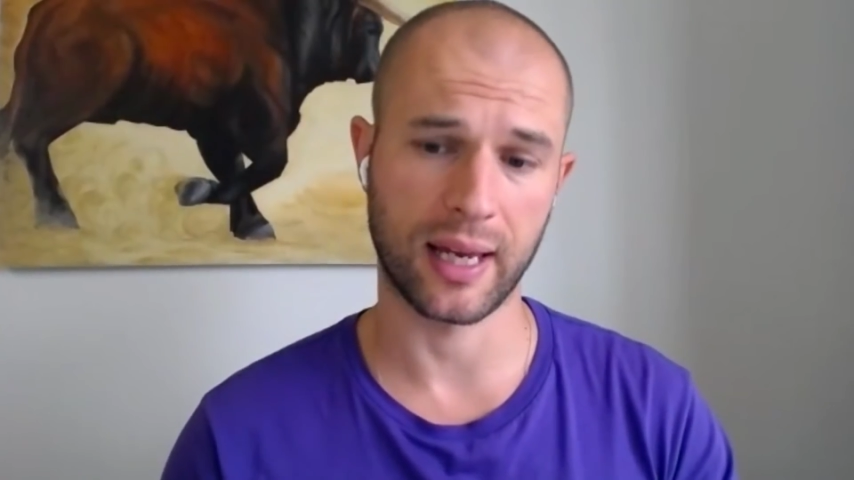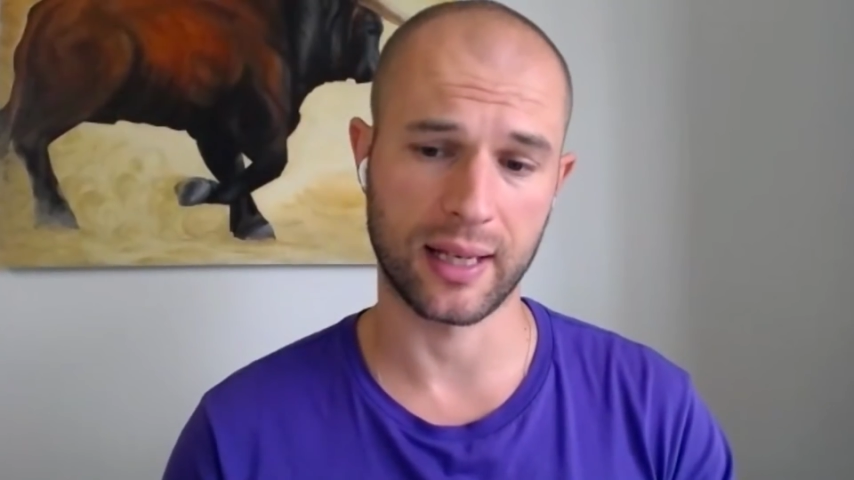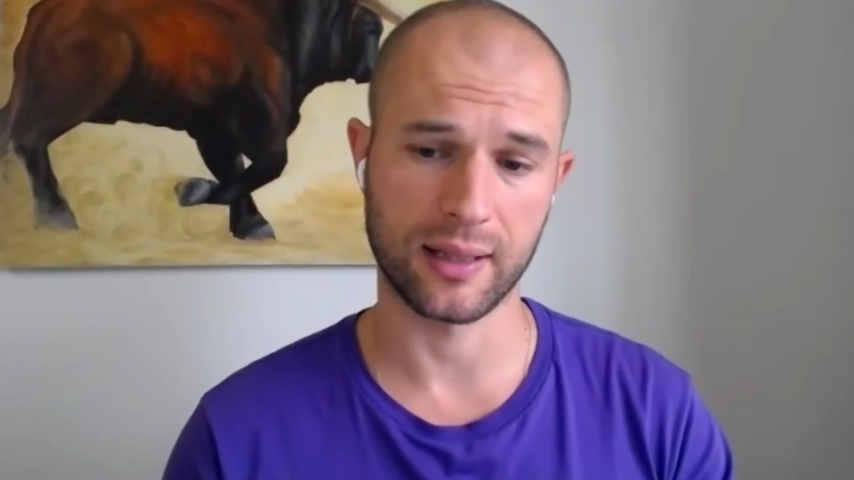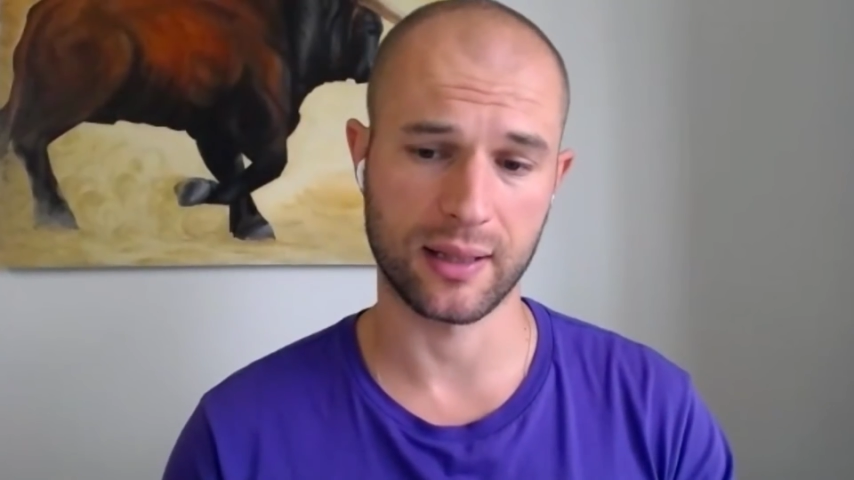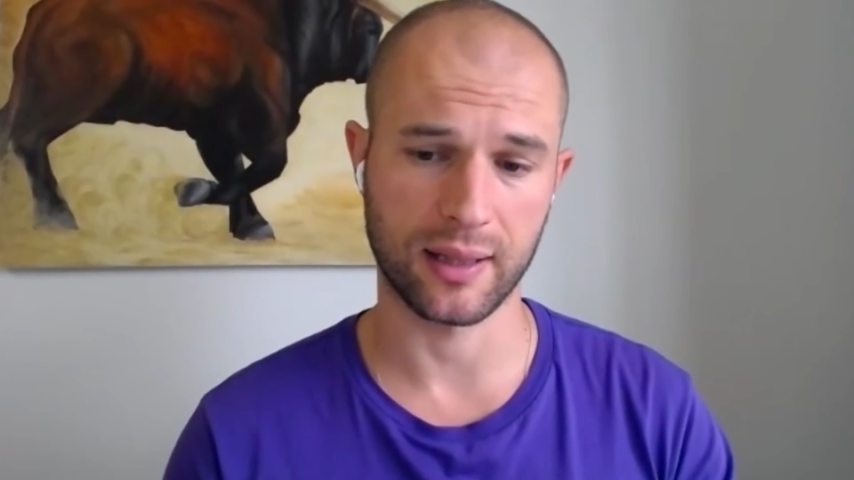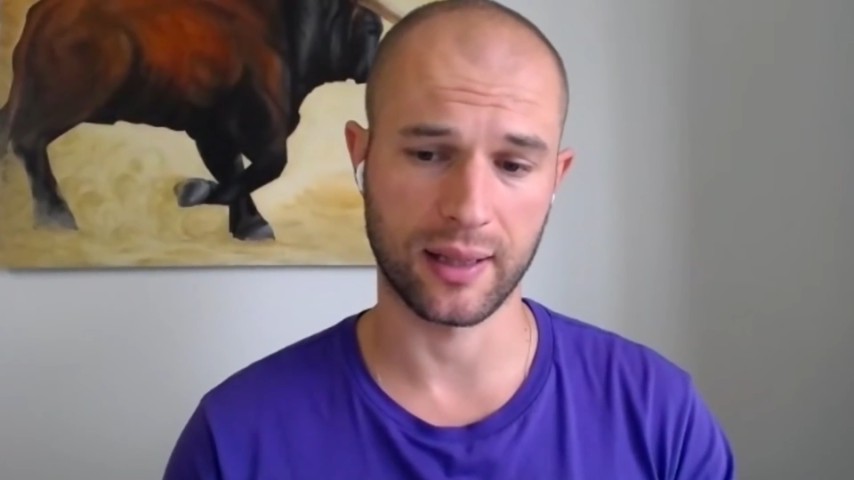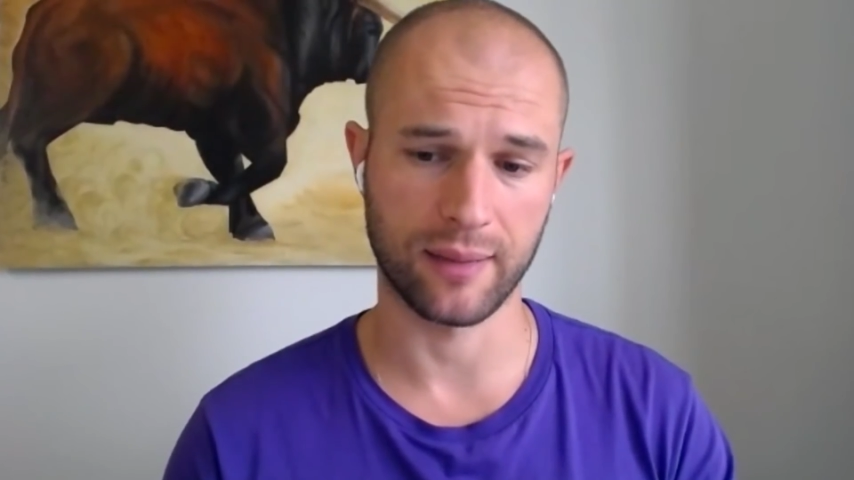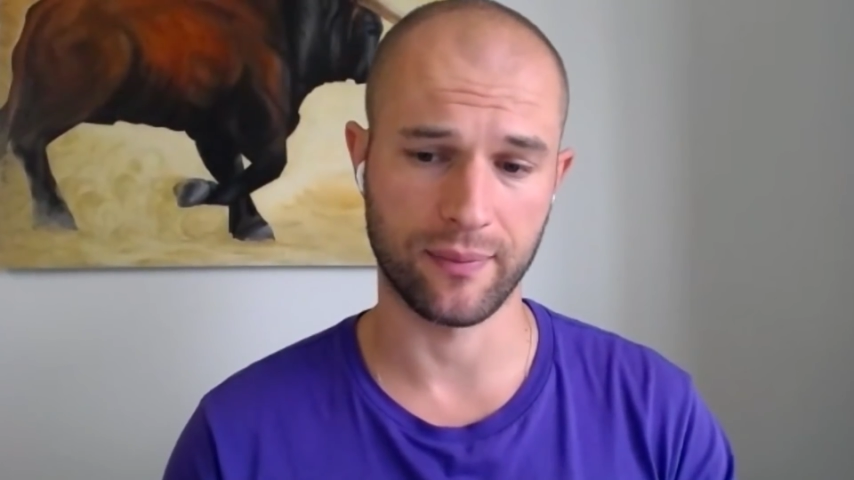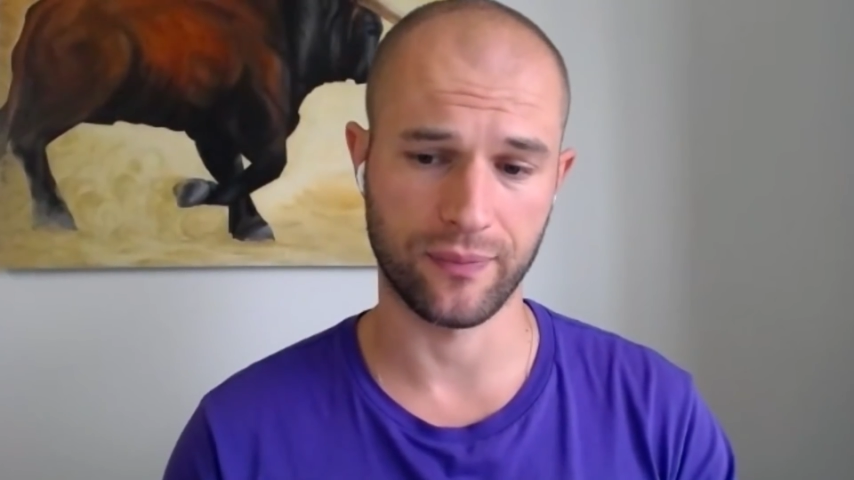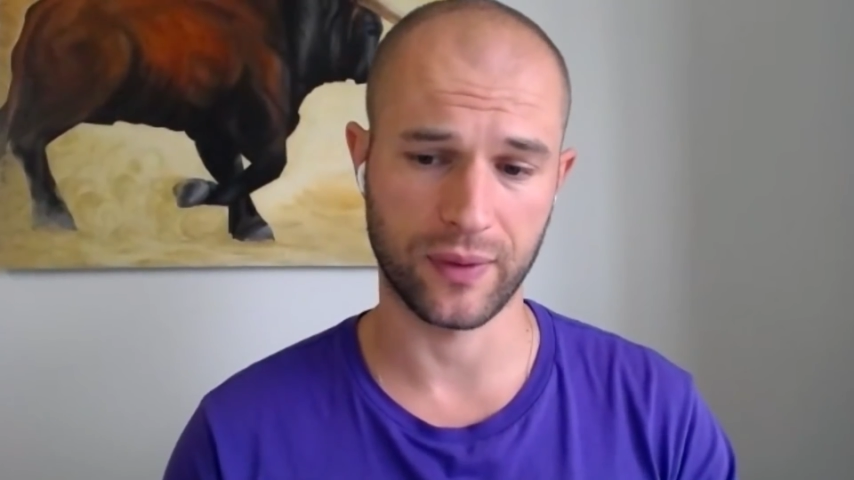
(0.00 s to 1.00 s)
And
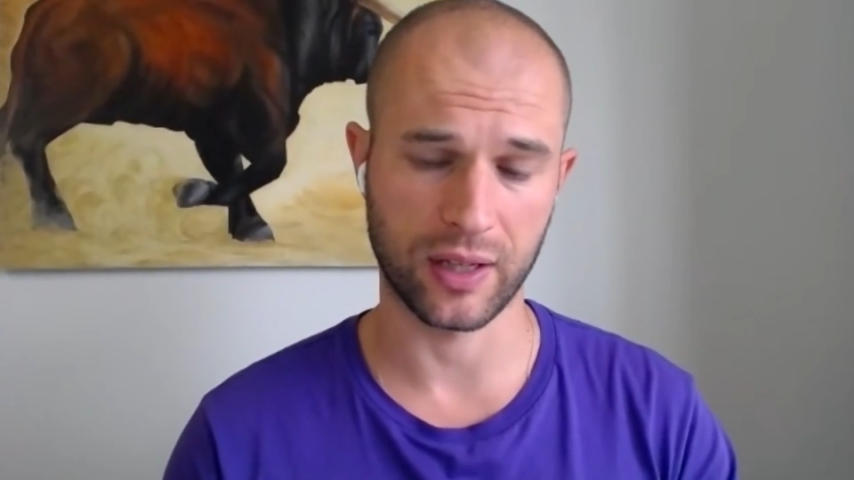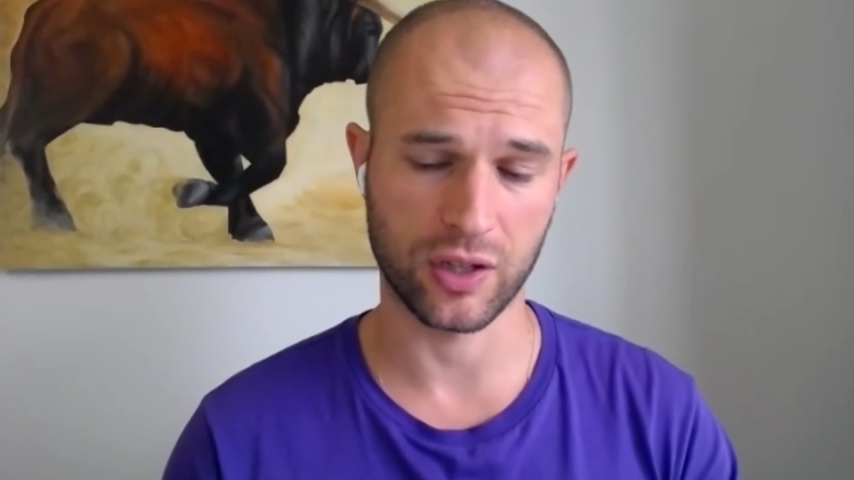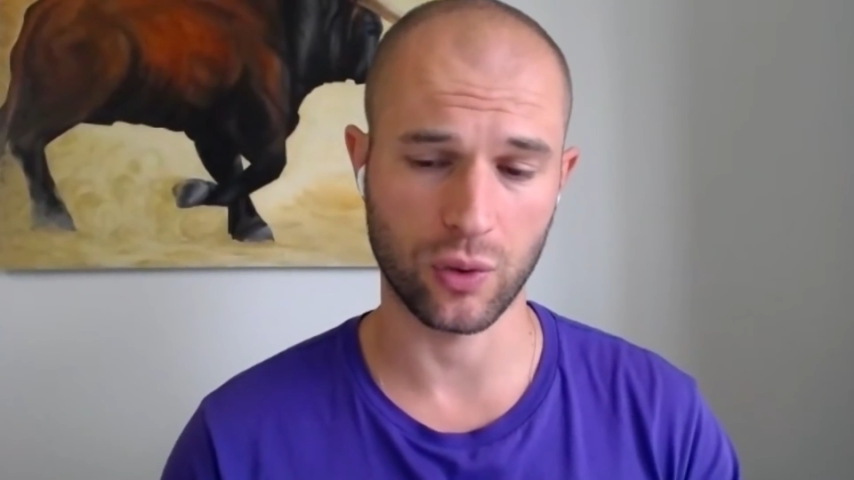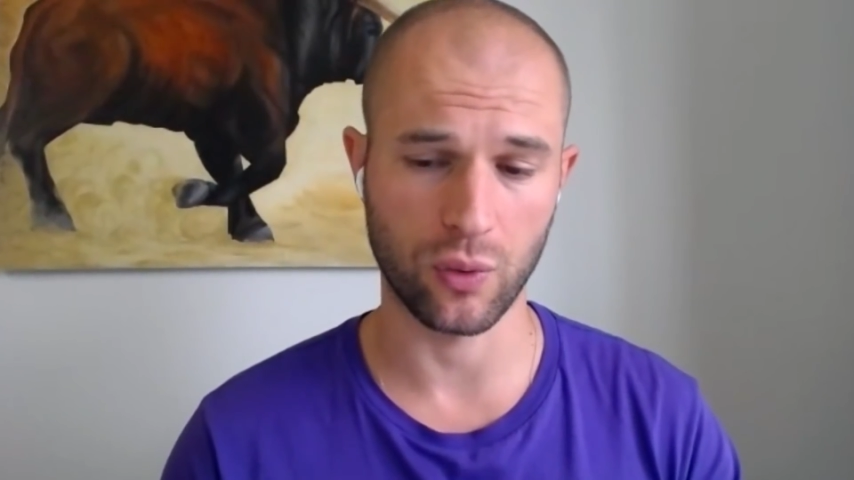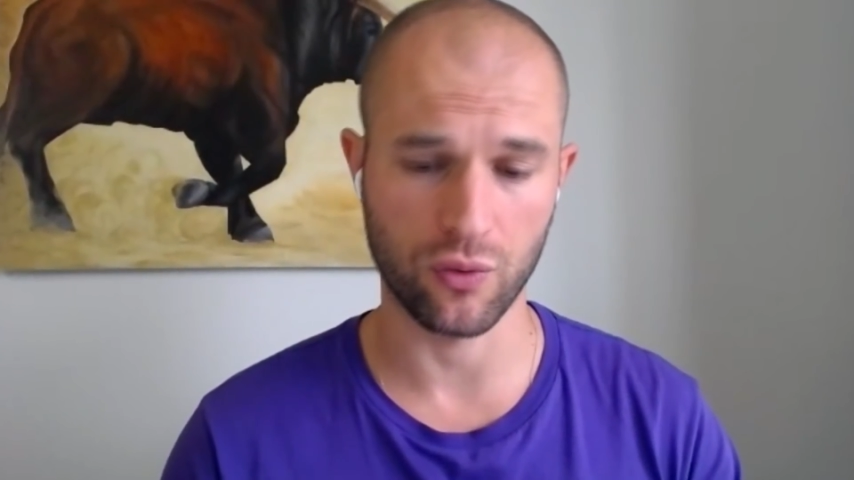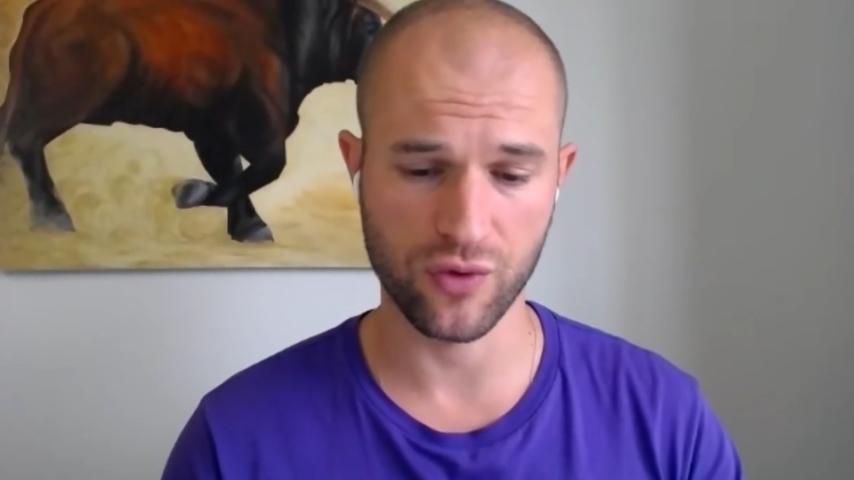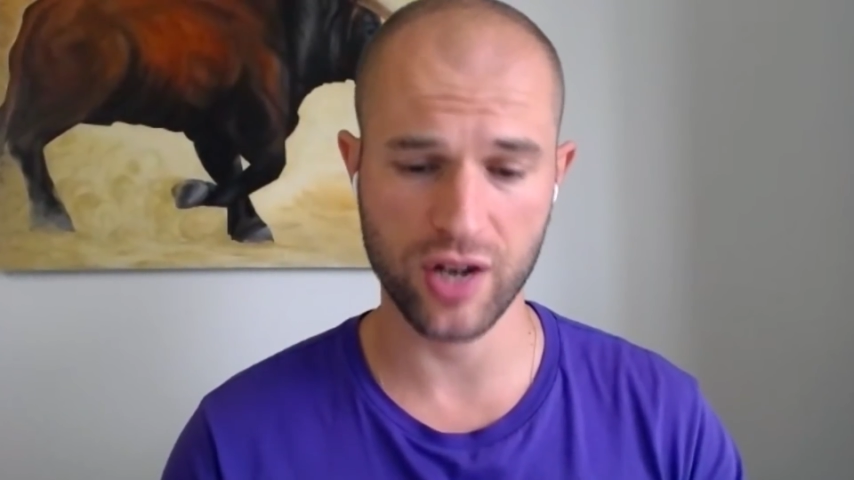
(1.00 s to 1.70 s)
so